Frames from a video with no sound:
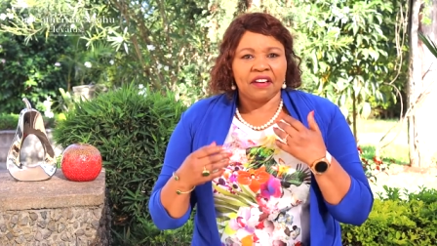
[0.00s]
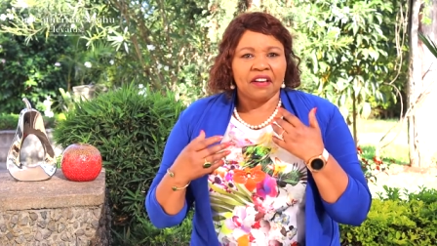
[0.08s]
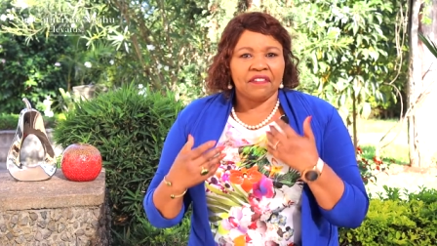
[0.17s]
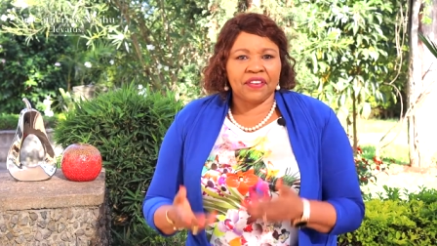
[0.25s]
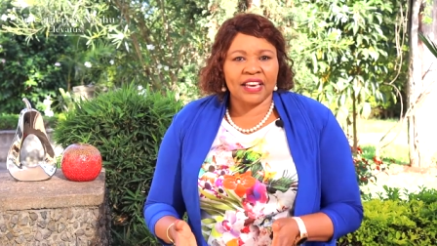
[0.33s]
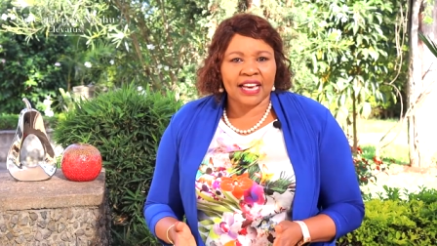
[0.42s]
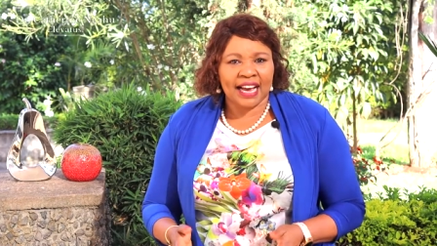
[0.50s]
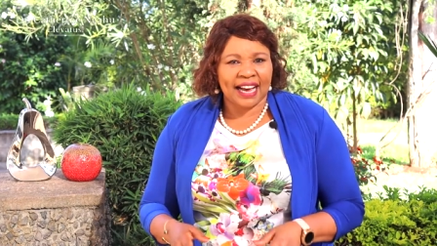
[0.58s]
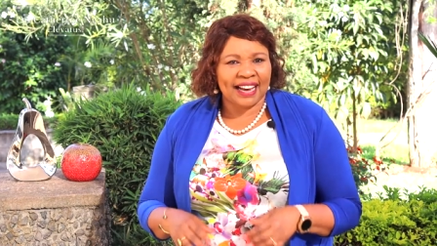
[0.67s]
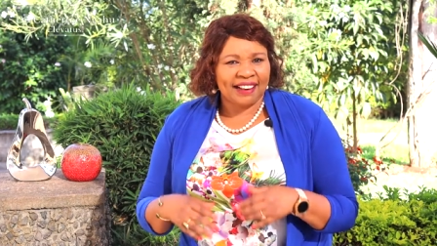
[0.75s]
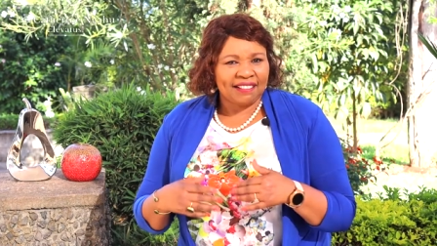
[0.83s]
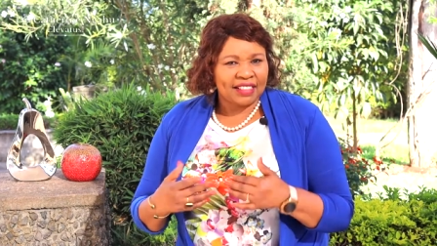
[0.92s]
fear,
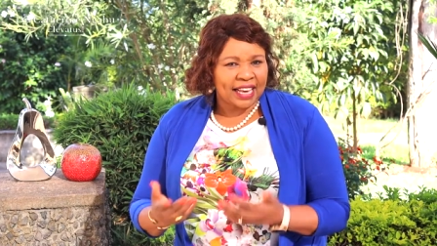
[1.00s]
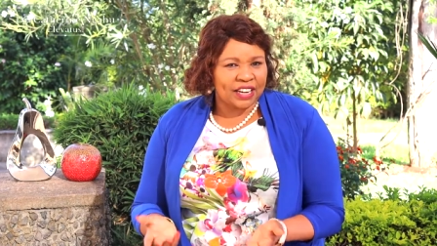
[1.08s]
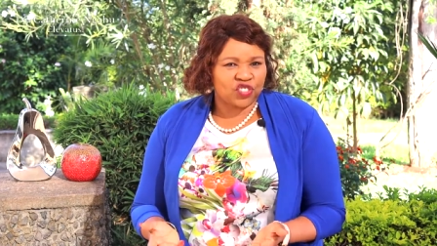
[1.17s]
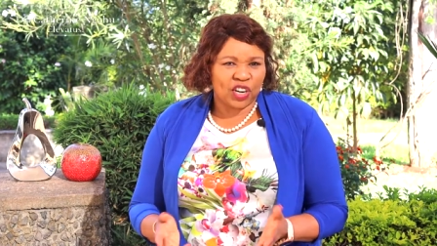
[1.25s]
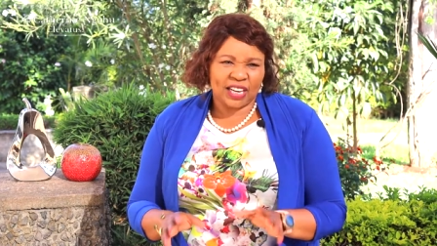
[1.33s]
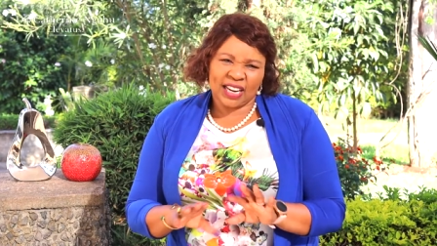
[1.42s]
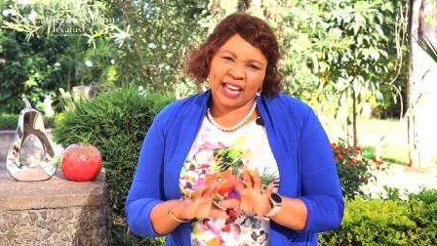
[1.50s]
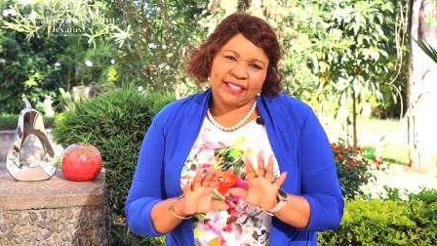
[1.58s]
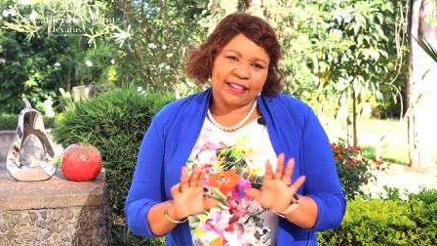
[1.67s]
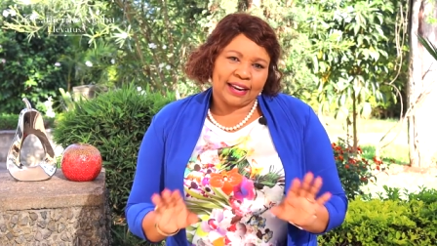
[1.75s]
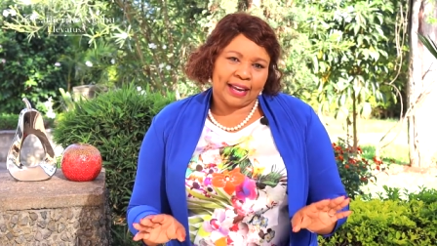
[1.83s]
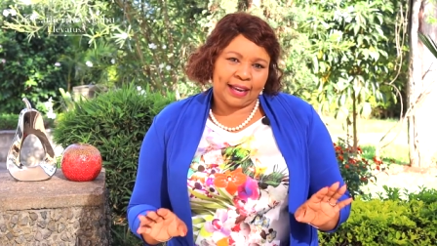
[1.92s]
hatred, and
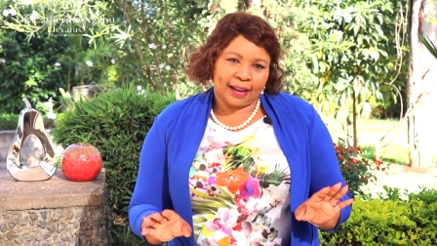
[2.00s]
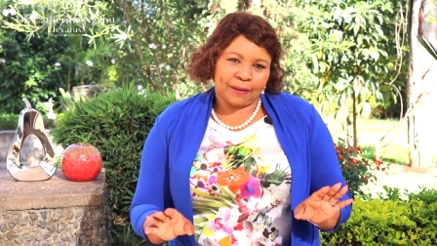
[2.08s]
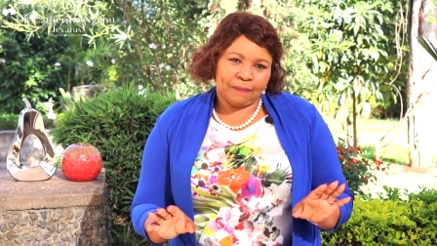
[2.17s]
the like.